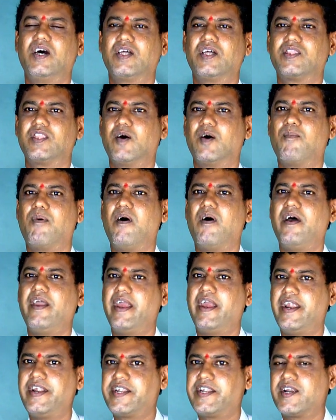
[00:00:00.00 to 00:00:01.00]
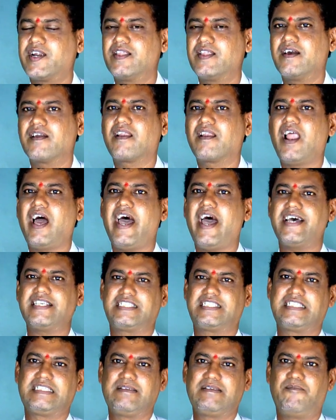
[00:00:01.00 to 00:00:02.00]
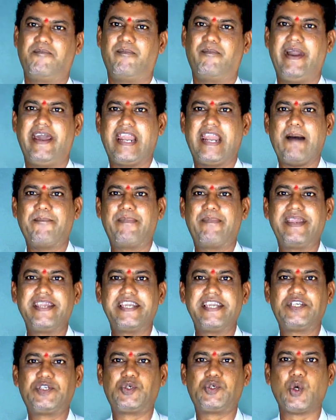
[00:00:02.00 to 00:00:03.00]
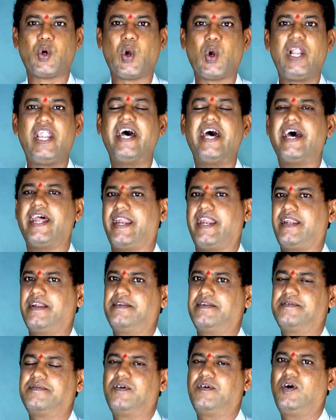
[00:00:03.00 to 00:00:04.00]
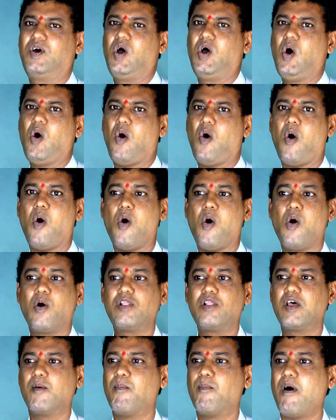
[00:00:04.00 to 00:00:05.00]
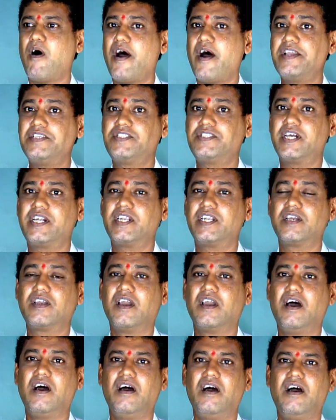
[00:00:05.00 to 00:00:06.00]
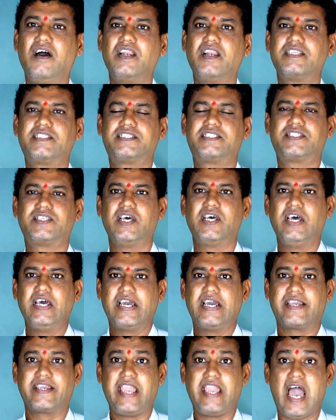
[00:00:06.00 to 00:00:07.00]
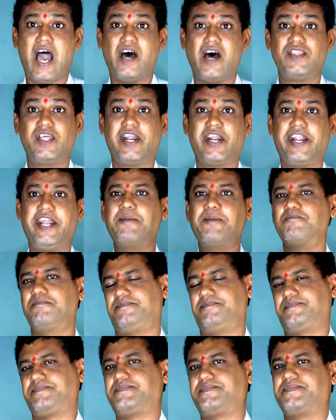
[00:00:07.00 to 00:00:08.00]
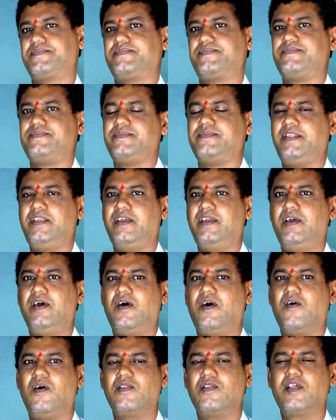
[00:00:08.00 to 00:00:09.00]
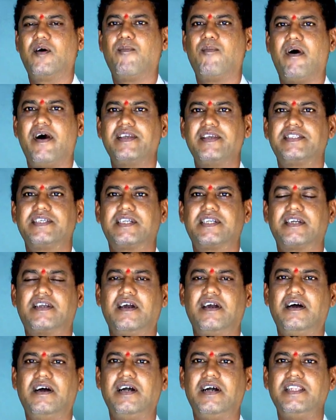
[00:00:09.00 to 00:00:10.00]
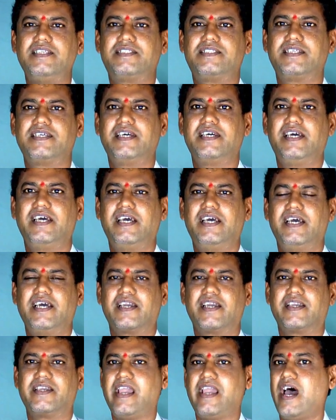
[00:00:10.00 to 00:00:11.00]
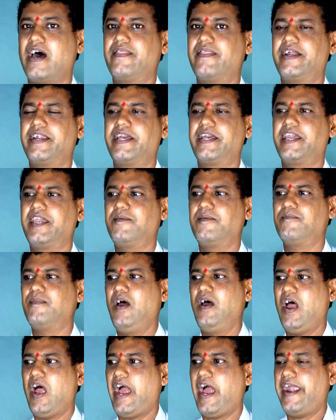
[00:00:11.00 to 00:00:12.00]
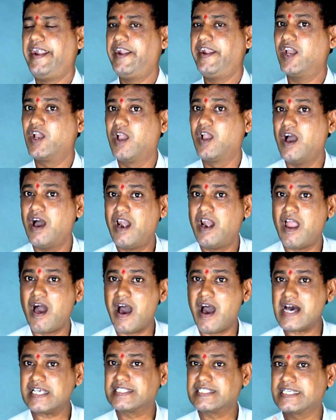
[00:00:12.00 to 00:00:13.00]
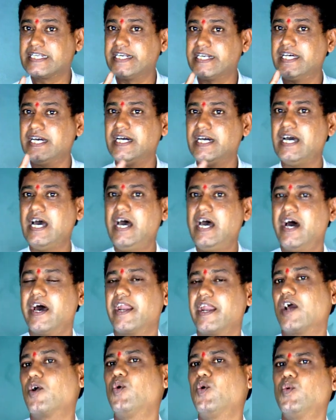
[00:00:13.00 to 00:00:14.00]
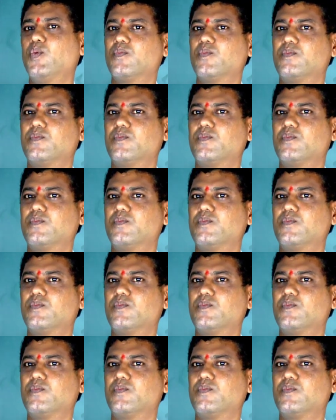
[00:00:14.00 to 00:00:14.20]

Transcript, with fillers: the boy entered the class by rubbing his shoulder, all the boys and girls gathered him. All the boys and girls gathered him, and a girl asked Raghu,